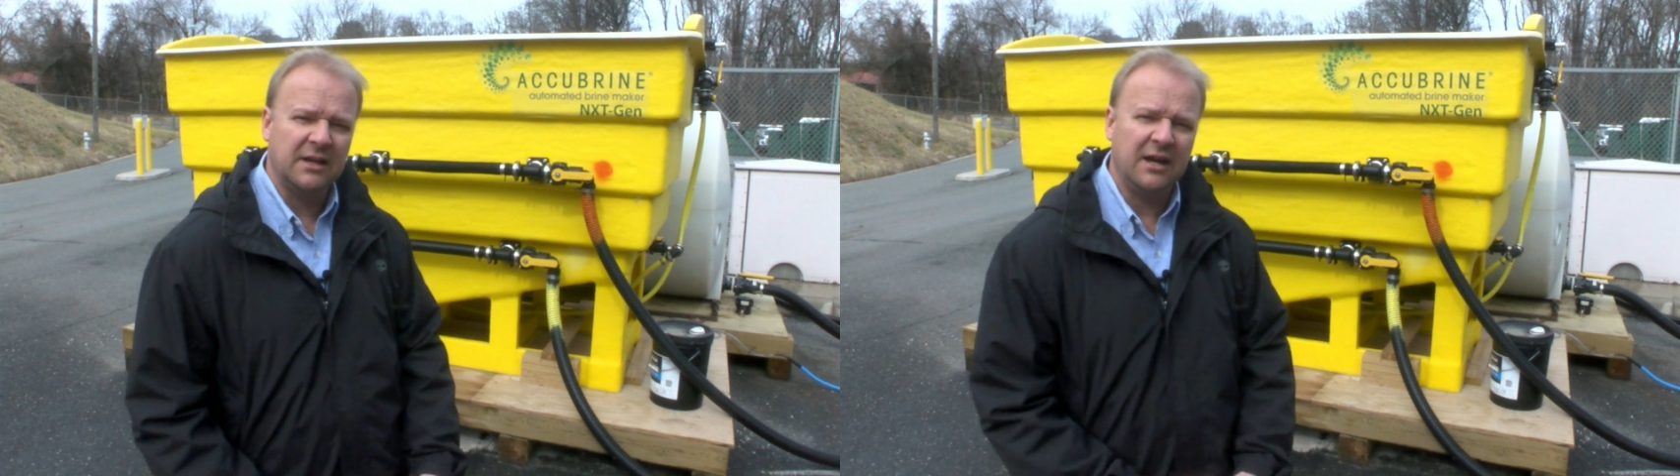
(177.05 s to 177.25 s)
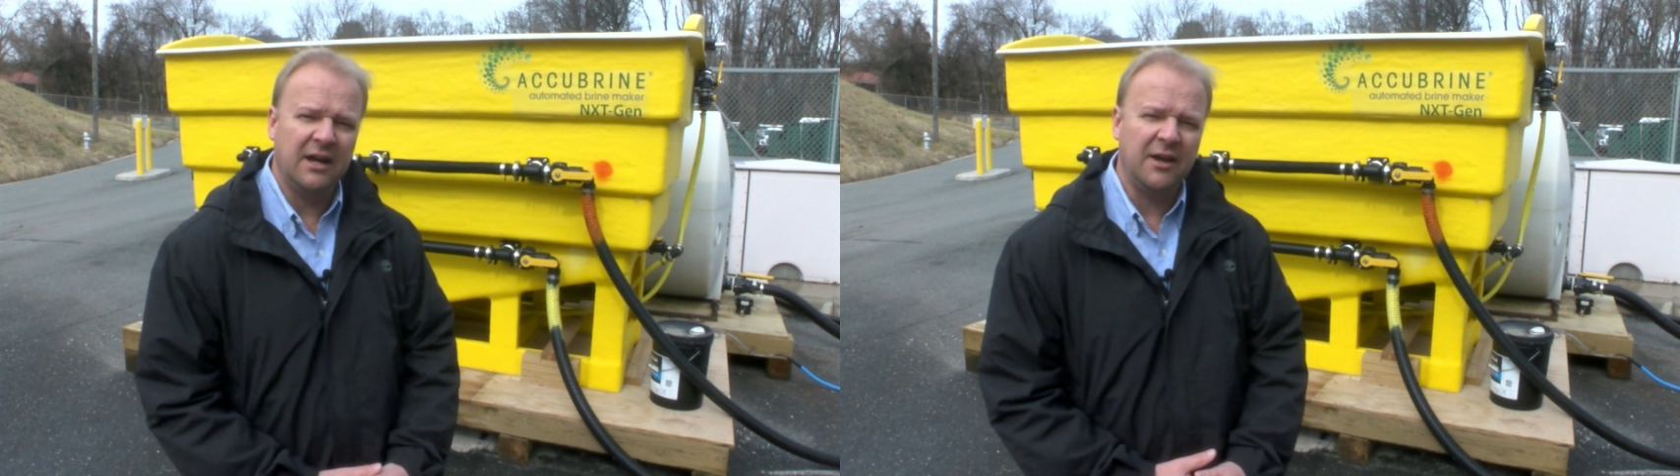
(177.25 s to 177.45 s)

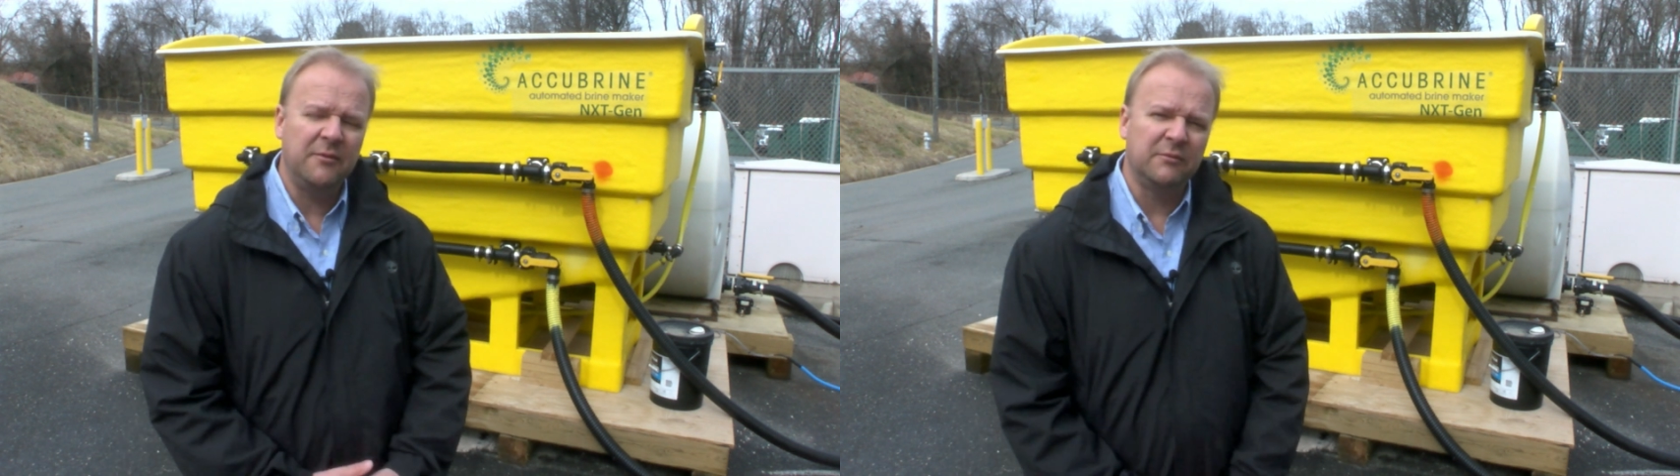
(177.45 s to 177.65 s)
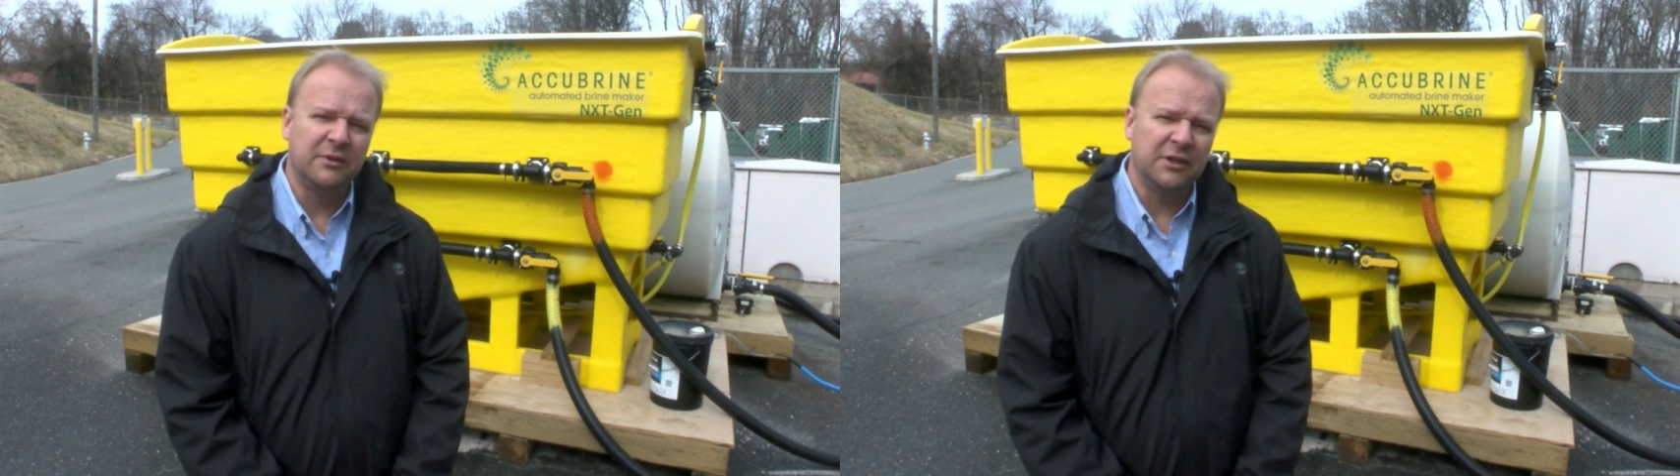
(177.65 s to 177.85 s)

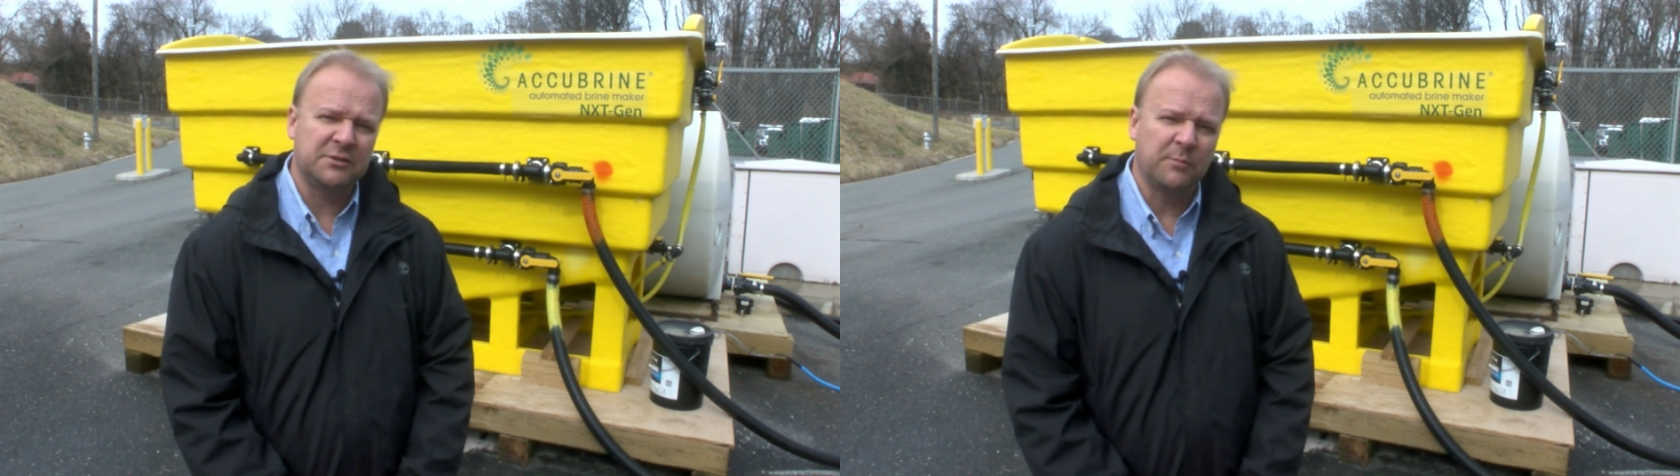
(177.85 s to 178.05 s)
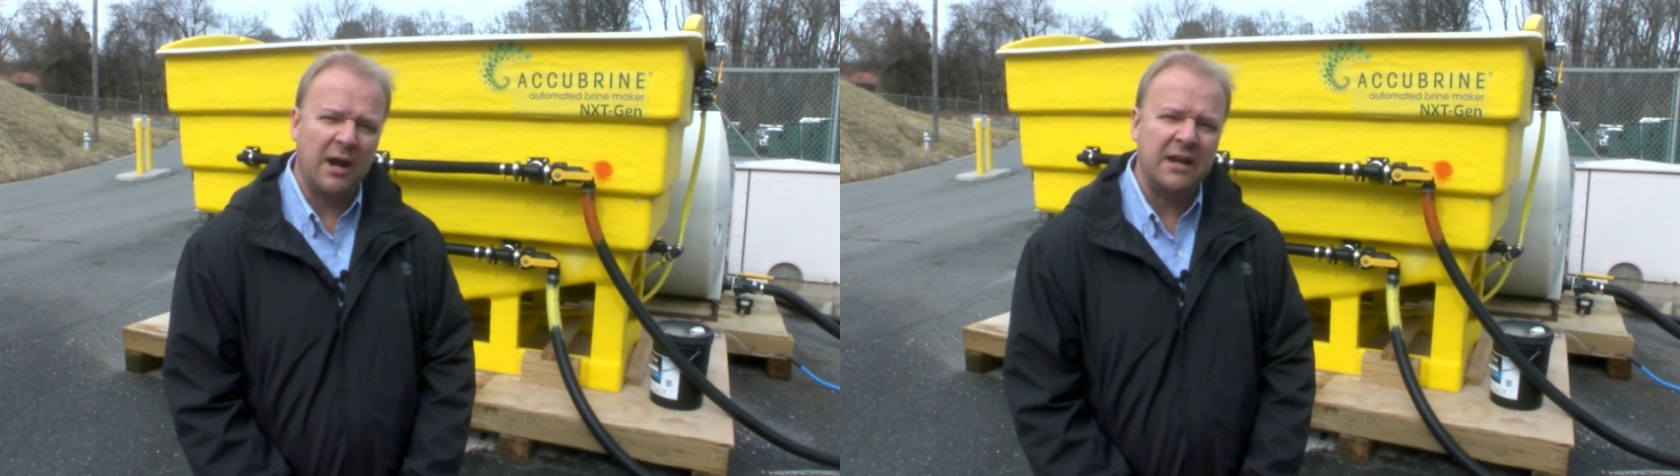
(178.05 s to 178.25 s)

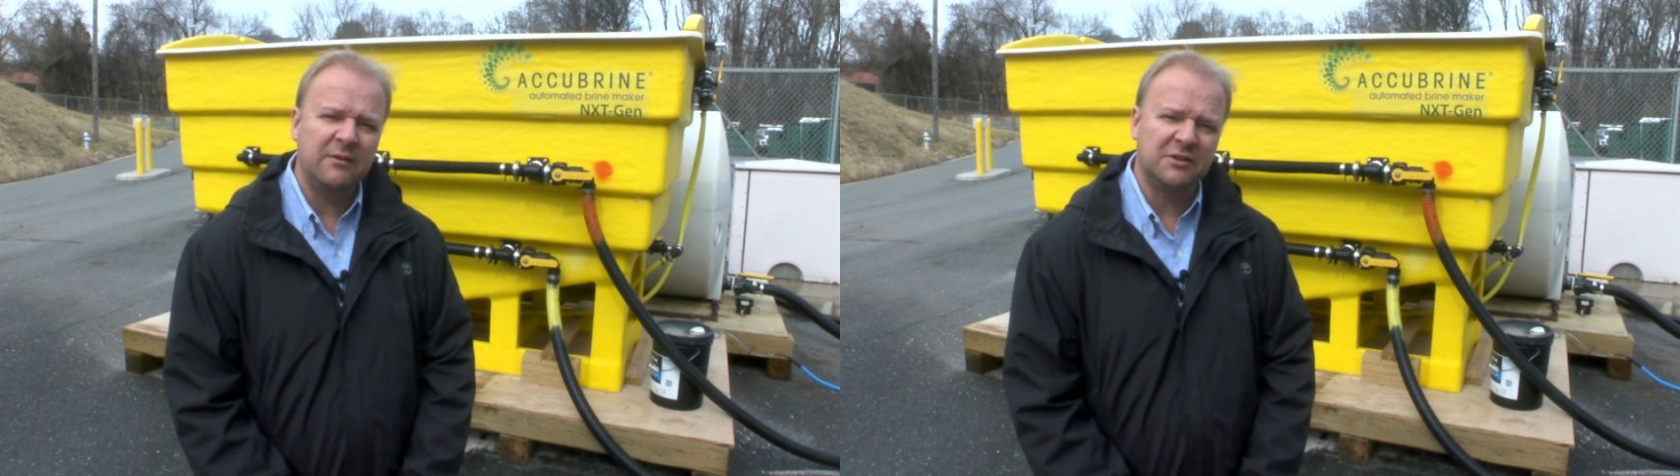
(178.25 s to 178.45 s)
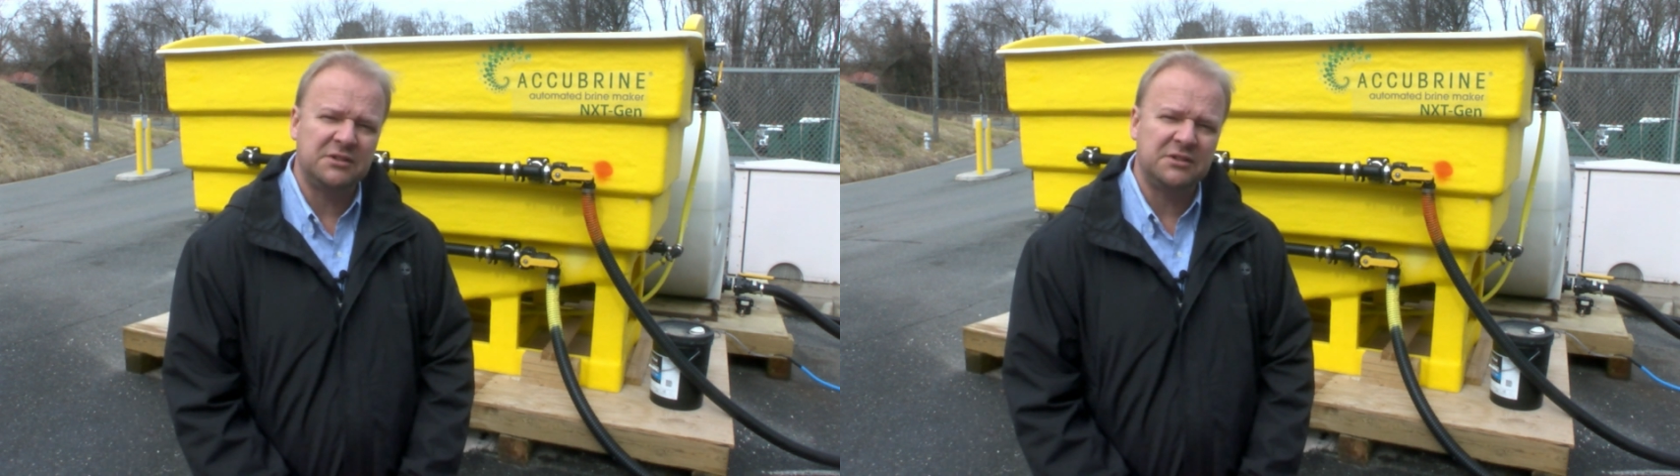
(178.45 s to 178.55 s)
This brining